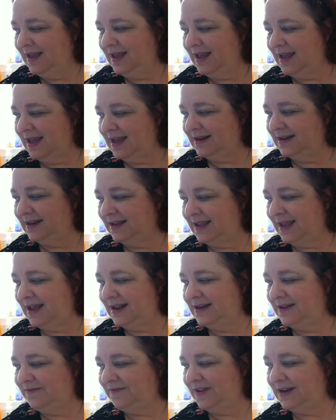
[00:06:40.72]
And again,
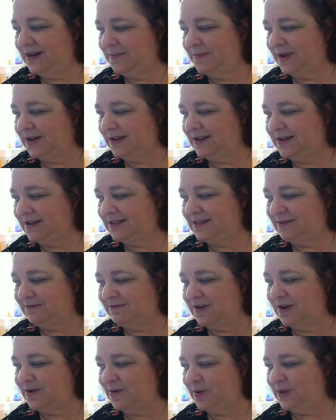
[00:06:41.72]
if anybody could
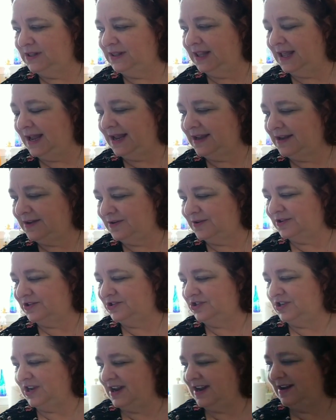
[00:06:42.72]
throw a like or
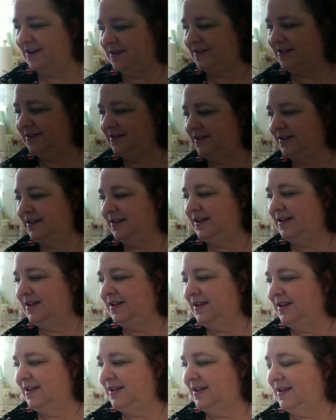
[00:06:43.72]
share,
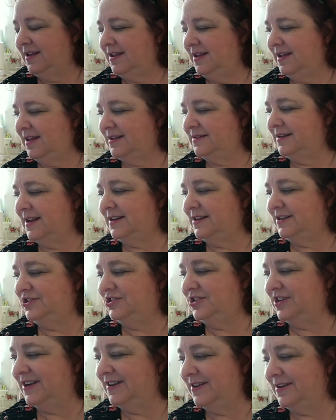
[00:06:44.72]
not a
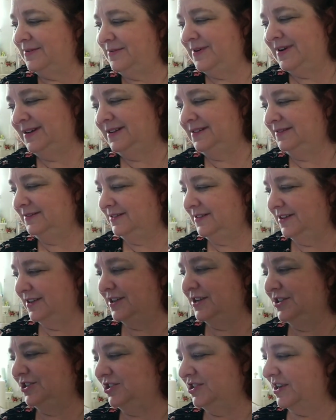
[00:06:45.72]
share, well, you
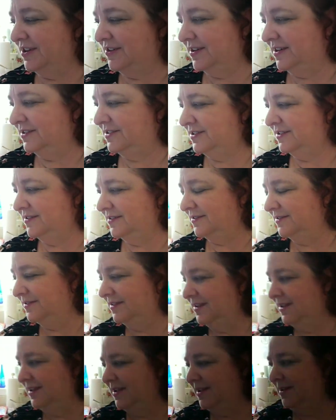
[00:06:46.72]
could share it too,
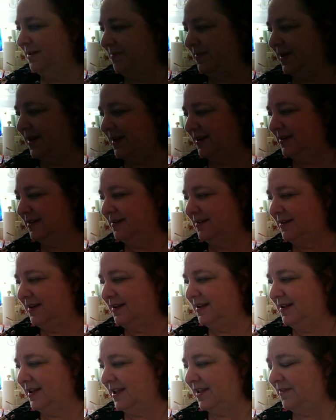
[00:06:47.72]
but
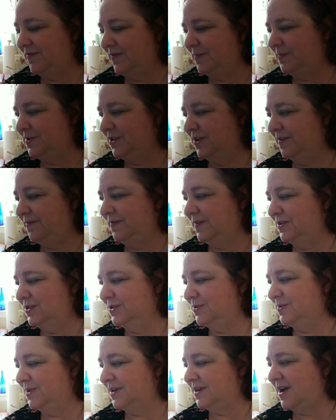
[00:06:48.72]
if you
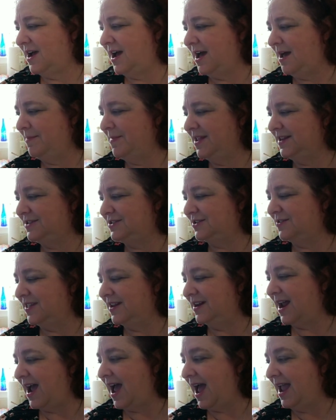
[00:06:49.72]
do a comment so
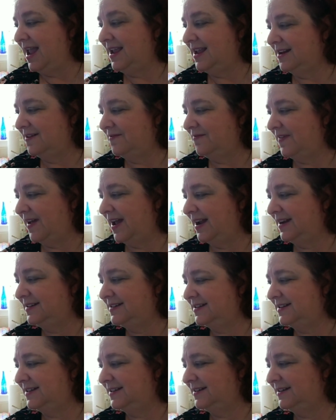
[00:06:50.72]
that I can find
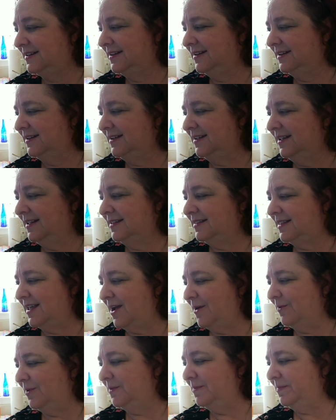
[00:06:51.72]
it,
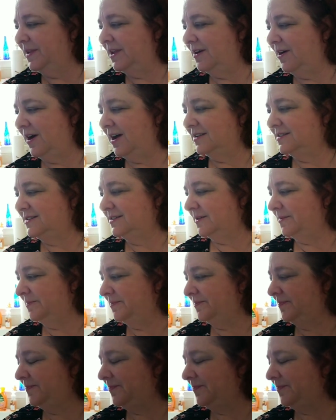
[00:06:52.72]
that would be awesome.